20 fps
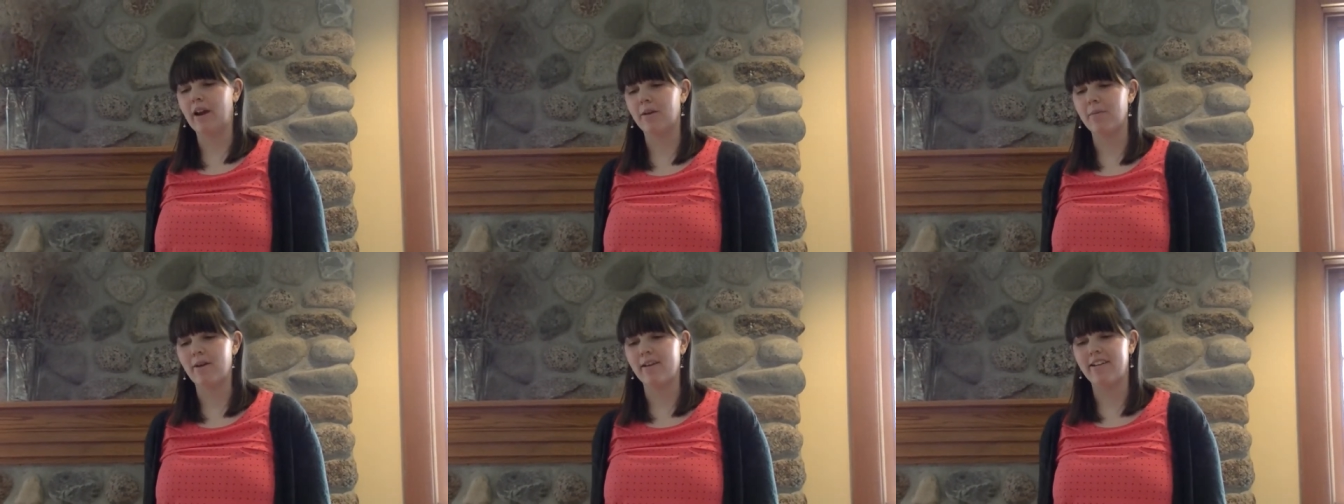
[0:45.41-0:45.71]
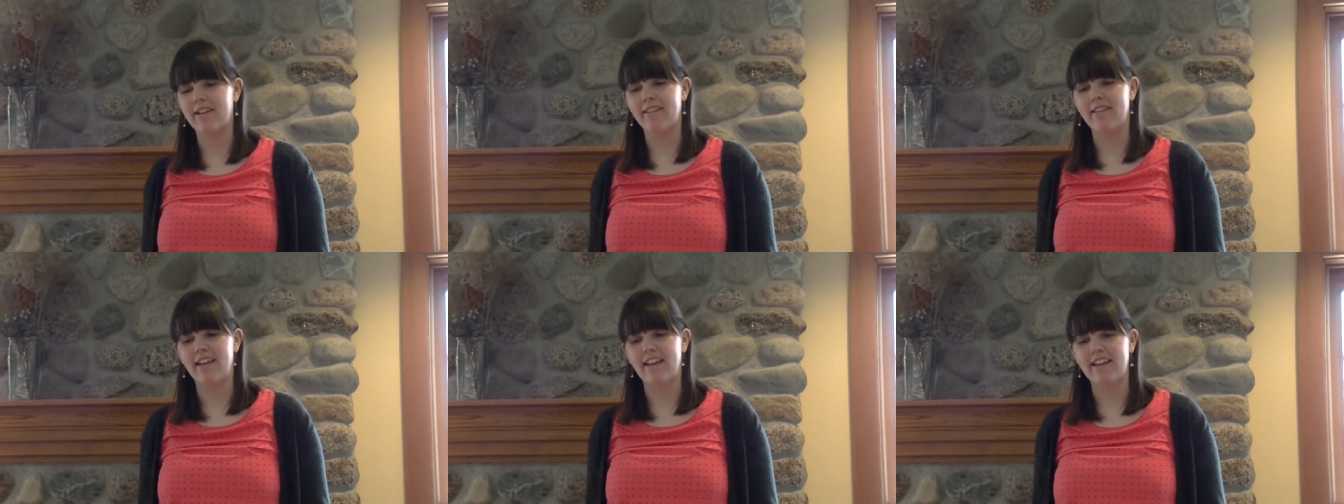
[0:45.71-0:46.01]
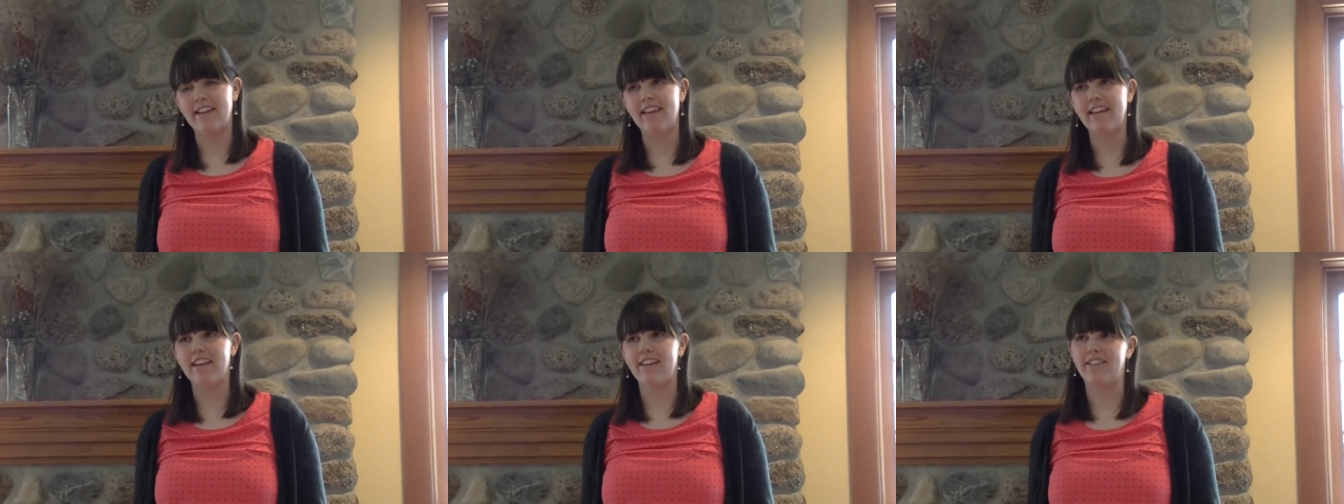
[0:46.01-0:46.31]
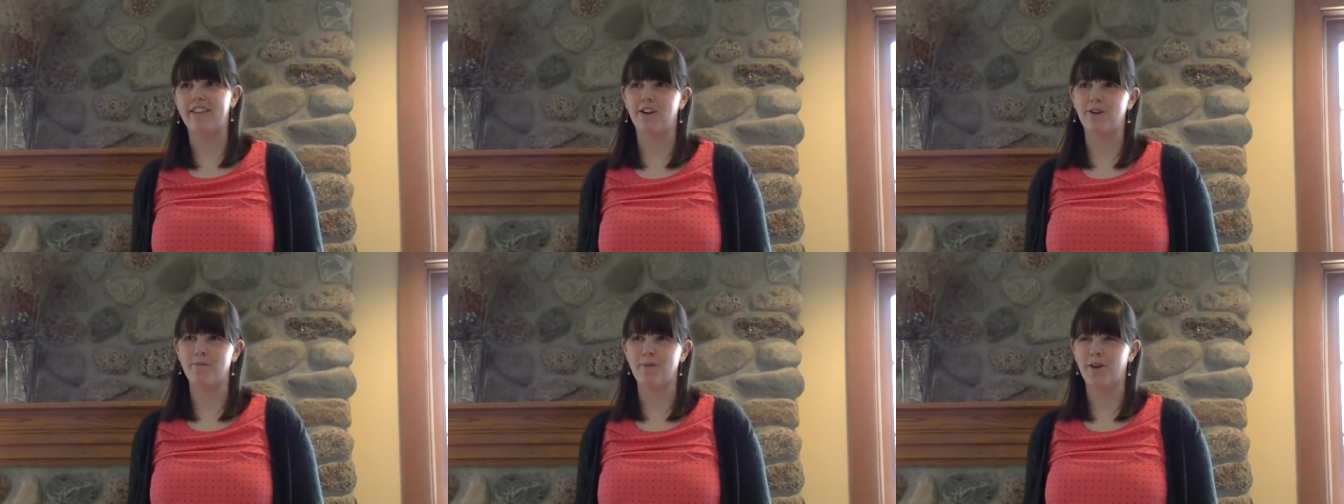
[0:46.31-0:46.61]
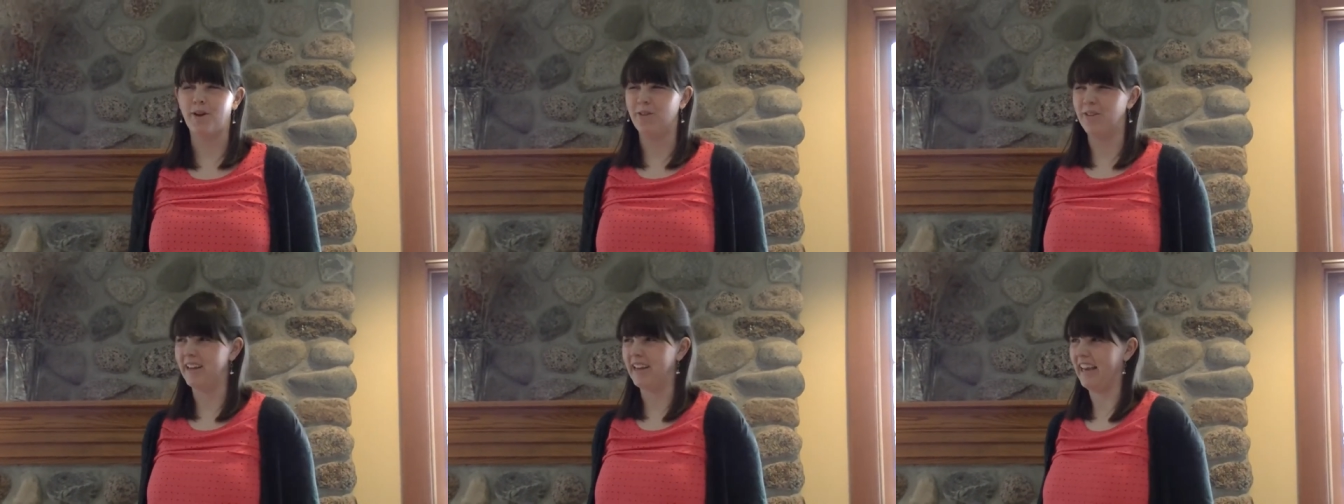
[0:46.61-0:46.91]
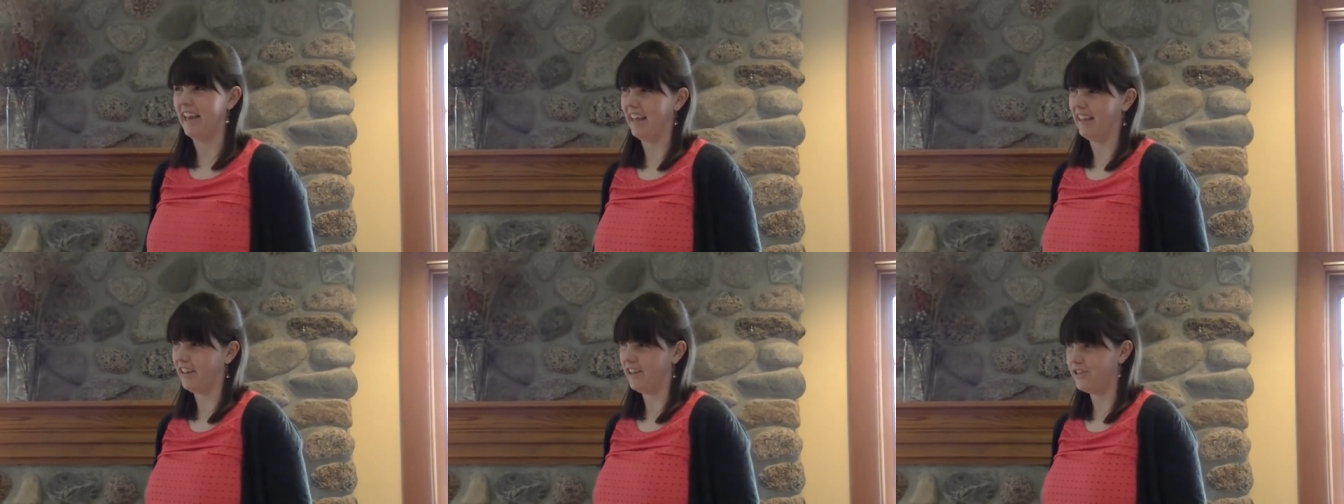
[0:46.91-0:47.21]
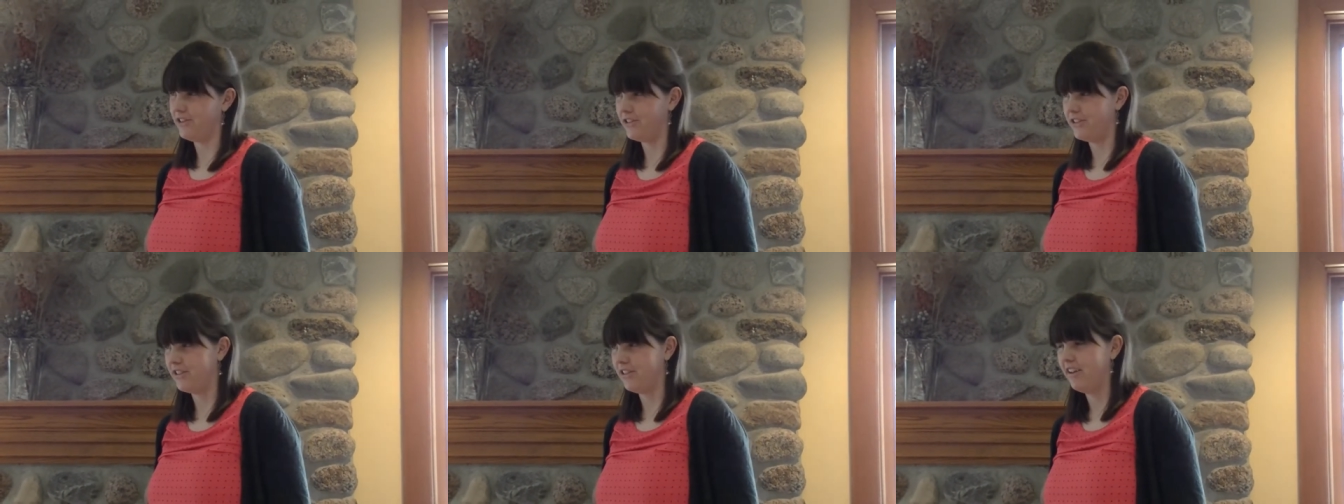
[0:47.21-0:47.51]
recommended that he get therapy only in
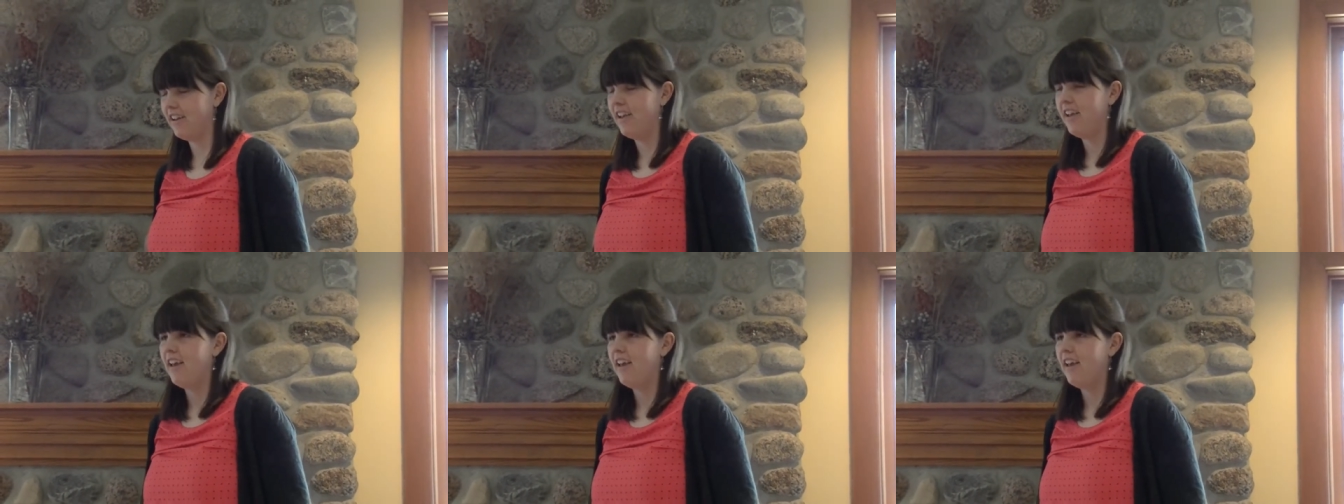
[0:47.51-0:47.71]
English.